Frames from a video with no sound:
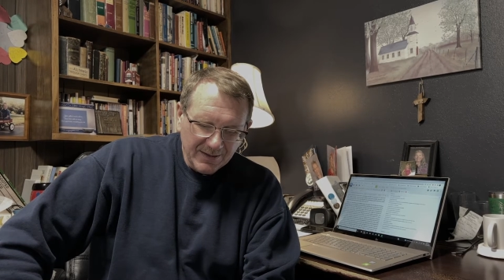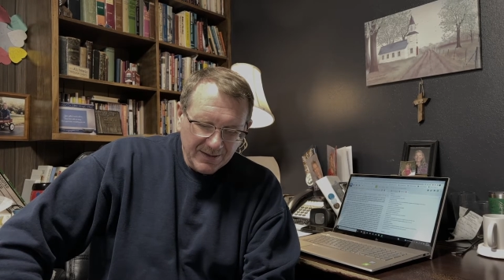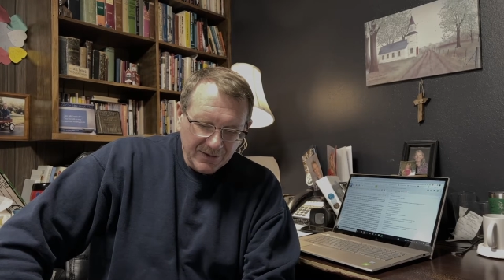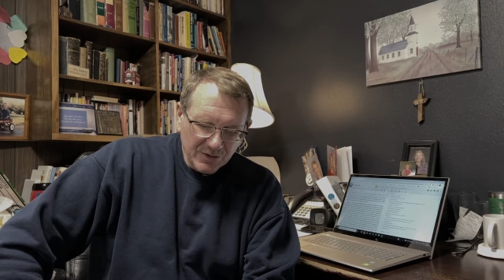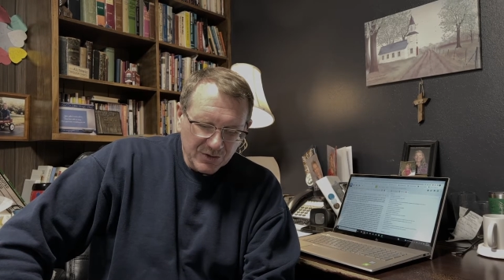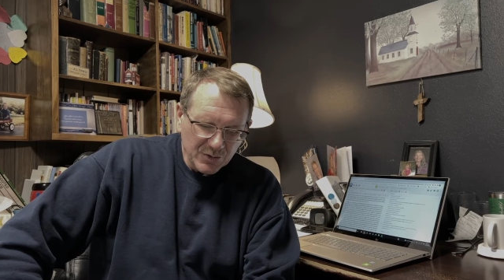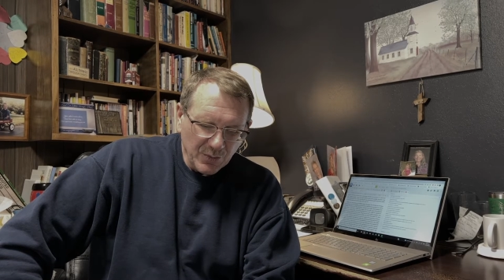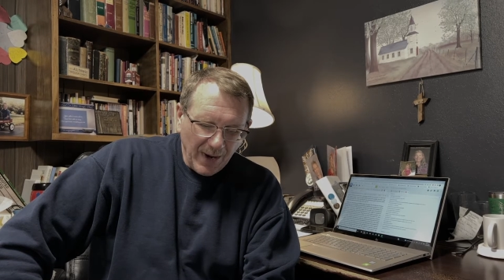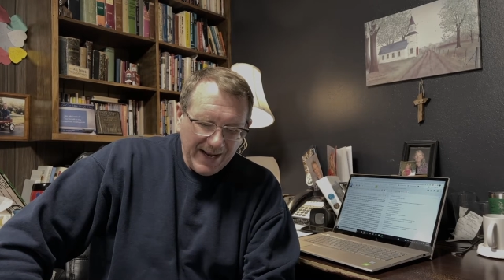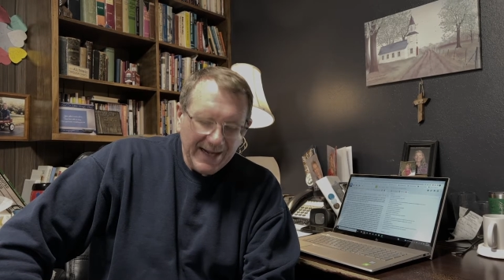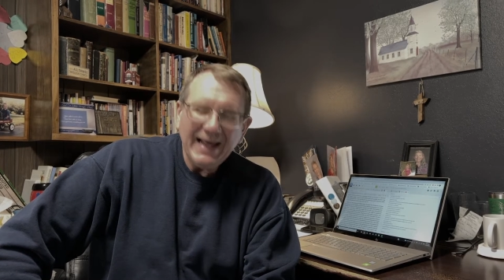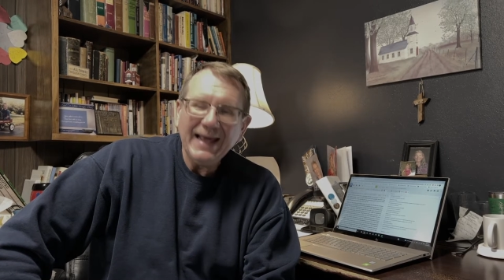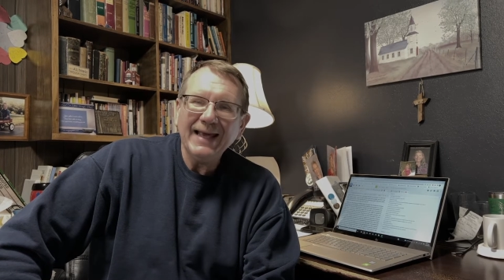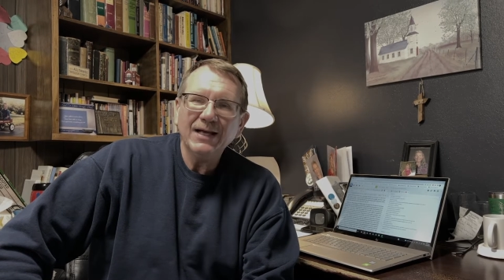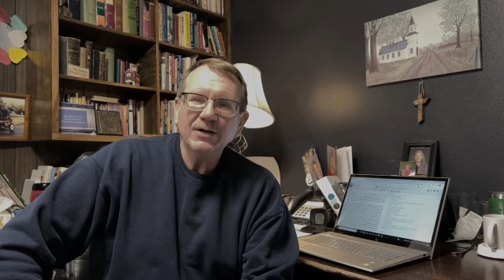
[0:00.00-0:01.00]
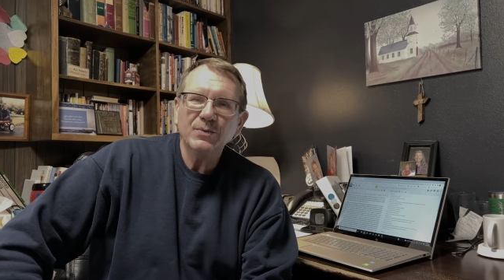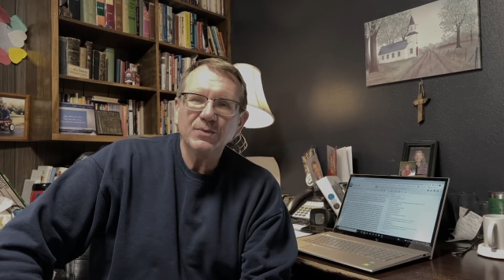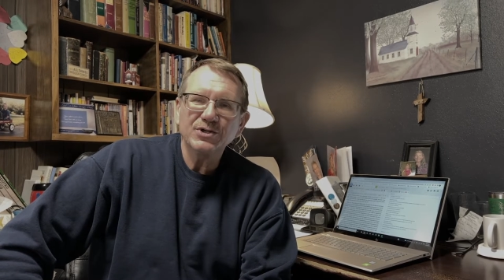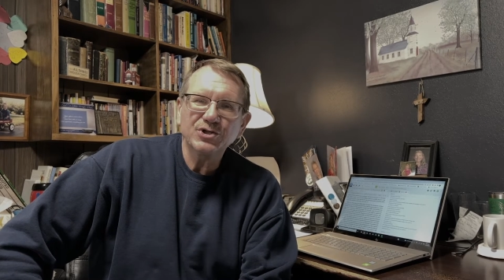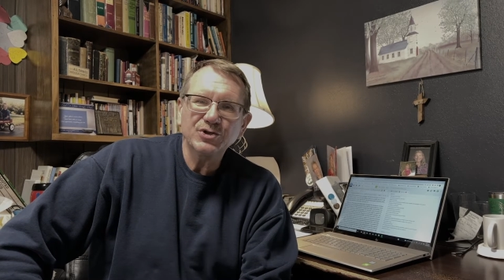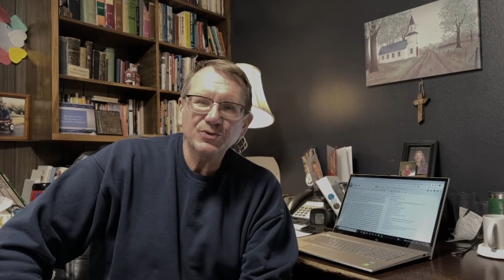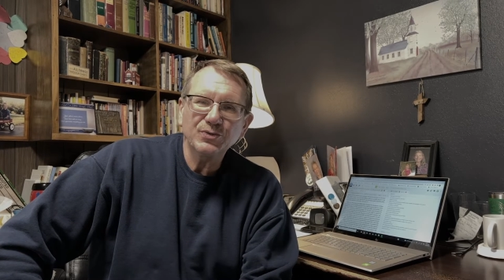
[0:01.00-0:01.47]
whose right hand was
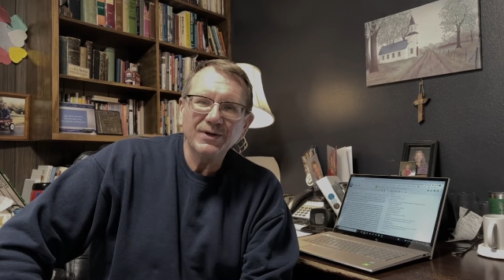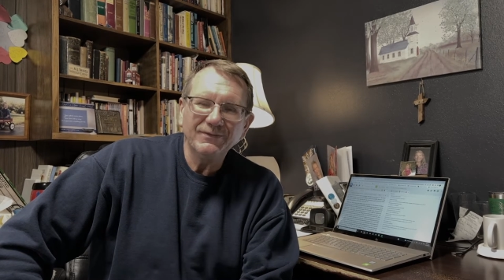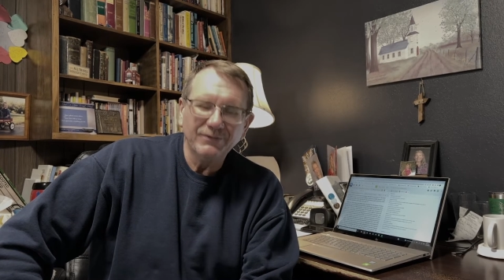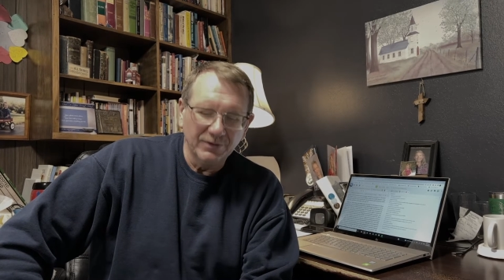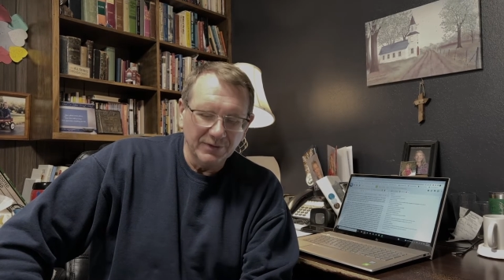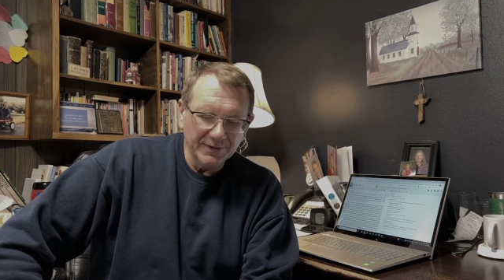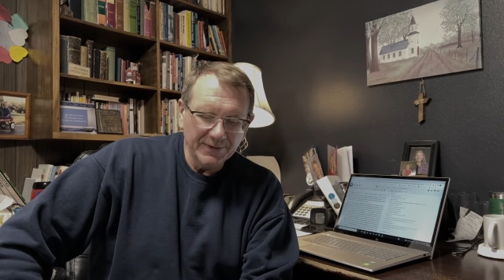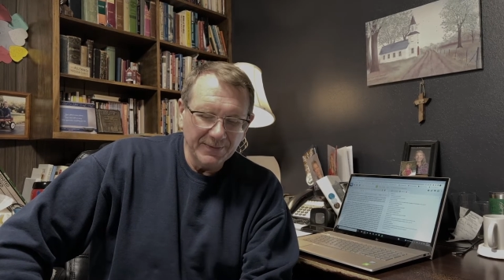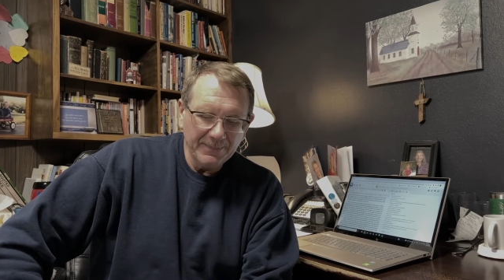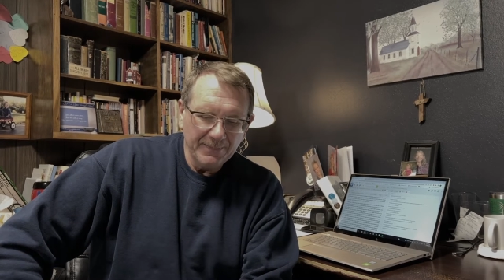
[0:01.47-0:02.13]
shriveled.